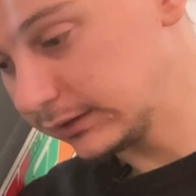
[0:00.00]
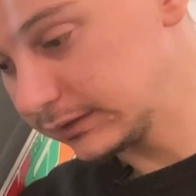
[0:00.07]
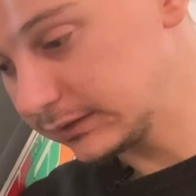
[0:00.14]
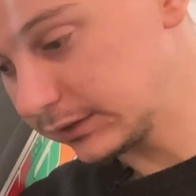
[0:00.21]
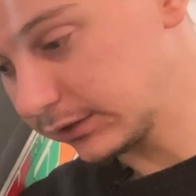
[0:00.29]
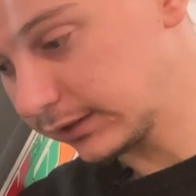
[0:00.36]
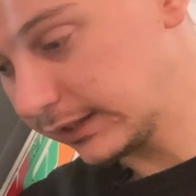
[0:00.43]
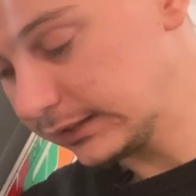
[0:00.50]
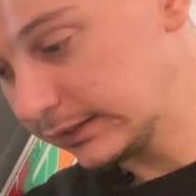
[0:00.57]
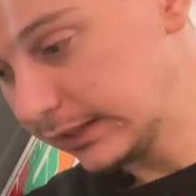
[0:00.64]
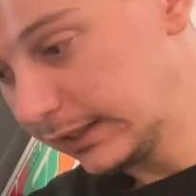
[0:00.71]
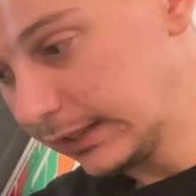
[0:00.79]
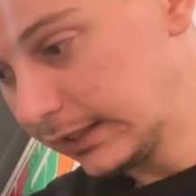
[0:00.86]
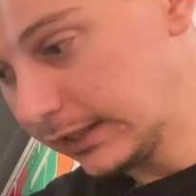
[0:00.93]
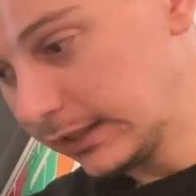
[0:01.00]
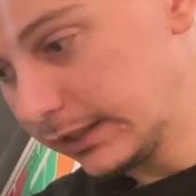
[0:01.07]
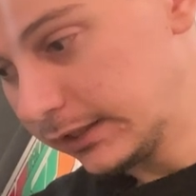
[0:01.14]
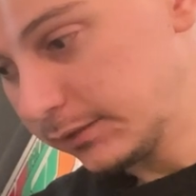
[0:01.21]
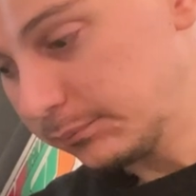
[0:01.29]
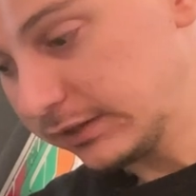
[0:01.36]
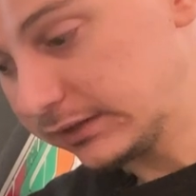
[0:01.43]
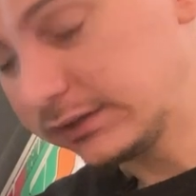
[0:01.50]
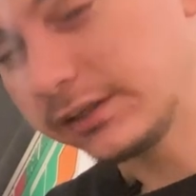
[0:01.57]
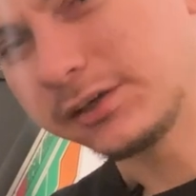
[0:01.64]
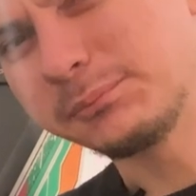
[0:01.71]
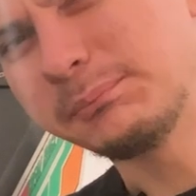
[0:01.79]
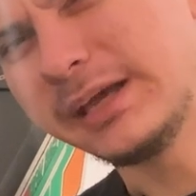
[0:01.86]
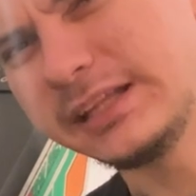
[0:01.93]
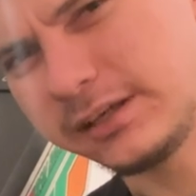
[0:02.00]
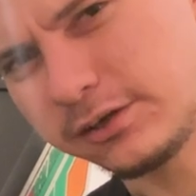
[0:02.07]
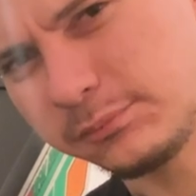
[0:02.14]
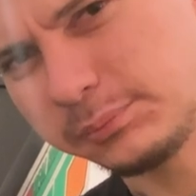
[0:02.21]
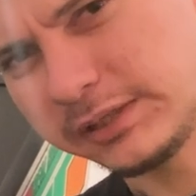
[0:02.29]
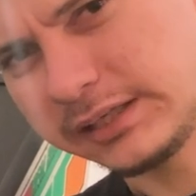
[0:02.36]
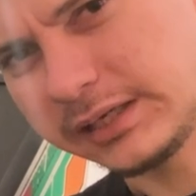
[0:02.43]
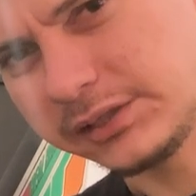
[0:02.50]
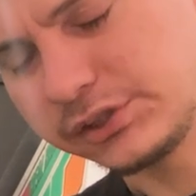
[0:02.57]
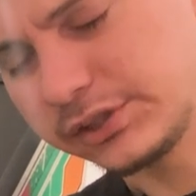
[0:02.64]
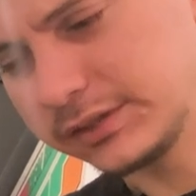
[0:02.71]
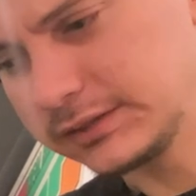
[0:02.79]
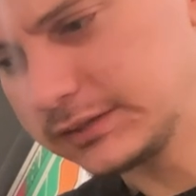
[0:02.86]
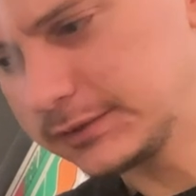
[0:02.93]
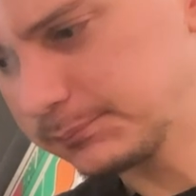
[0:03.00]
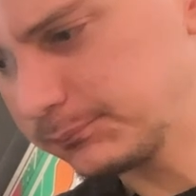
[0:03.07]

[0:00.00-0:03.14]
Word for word: this arcade, but there are many complications.